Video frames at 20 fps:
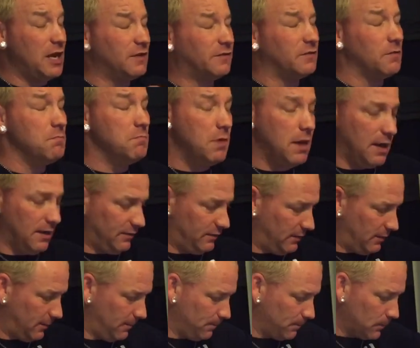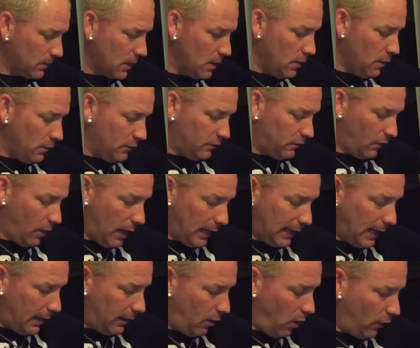It's amazing. So
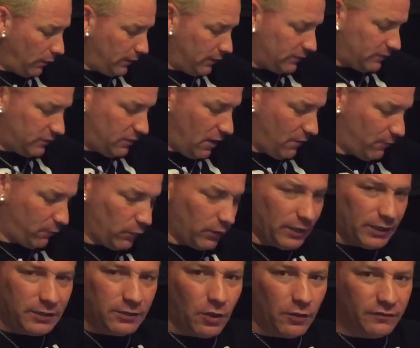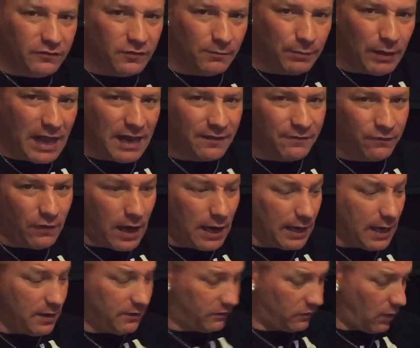I got all this stuff really close to Black
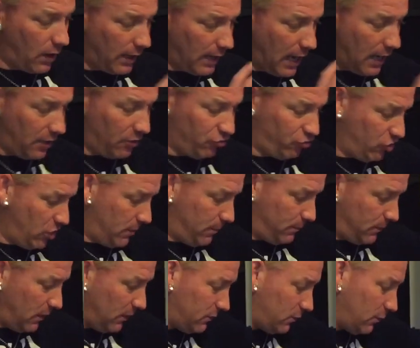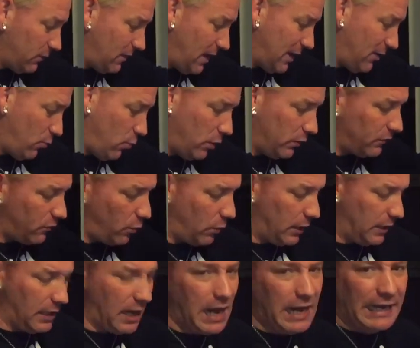Friday, so I got it cheap. This was like
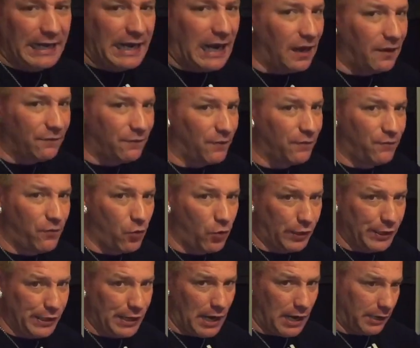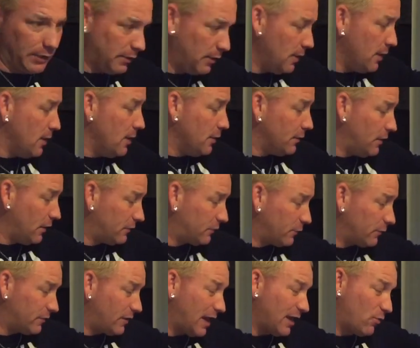129 I got it for 49
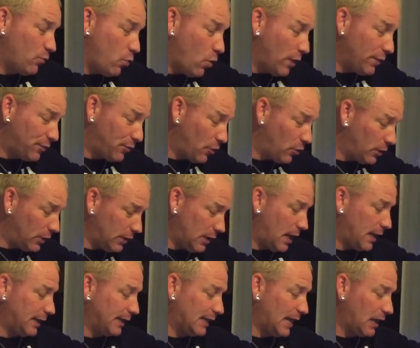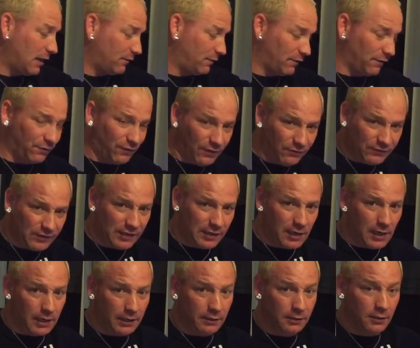This was like 139 I got it for
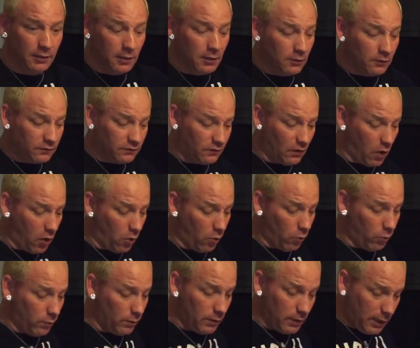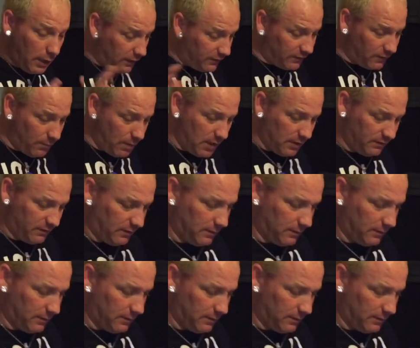59 So it's amazing.